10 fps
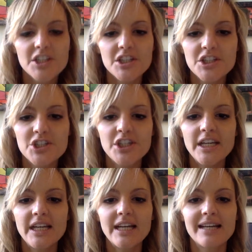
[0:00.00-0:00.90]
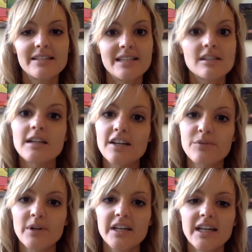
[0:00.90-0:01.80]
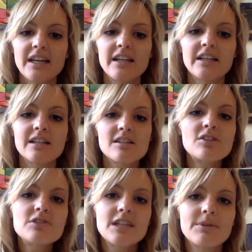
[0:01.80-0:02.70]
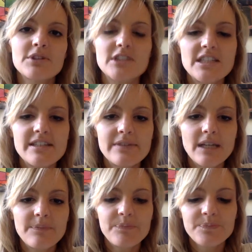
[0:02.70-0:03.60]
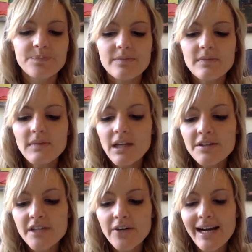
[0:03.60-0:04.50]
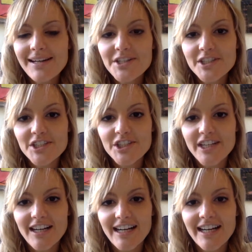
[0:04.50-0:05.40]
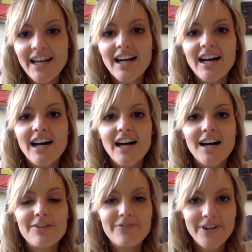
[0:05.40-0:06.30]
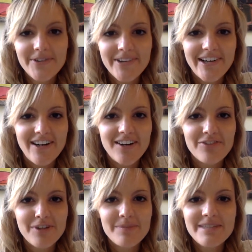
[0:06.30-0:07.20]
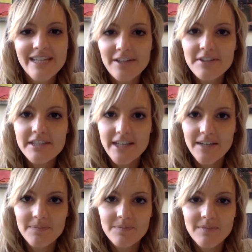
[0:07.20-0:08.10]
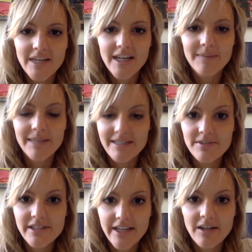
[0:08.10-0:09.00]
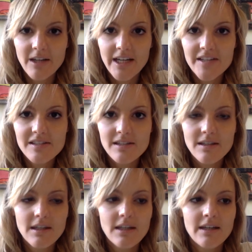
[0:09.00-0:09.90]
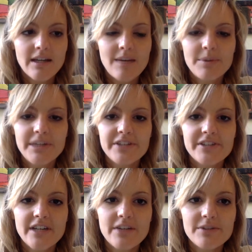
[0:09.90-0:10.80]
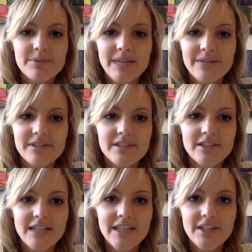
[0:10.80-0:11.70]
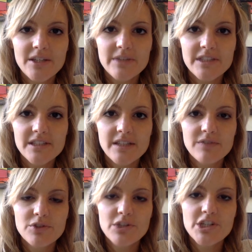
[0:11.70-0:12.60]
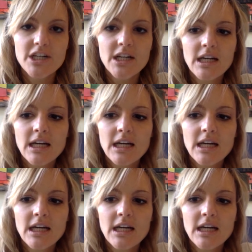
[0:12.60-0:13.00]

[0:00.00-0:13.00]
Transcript: She does a lot of work in consulting with creativity. So actually, she got a phone call from Delta, like Delta Airlines, a couple years ago. It was when I was still at the University of Georgia.